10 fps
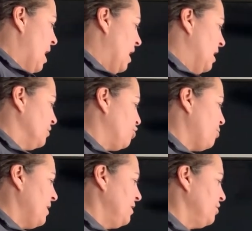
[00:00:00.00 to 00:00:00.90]

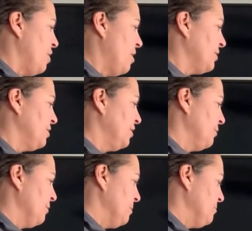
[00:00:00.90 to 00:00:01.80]
Try to talk to
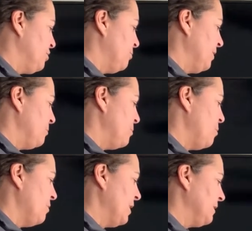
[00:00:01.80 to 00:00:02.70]
you in between
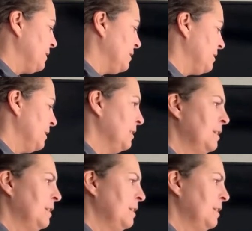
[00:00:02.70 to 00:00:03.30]
points.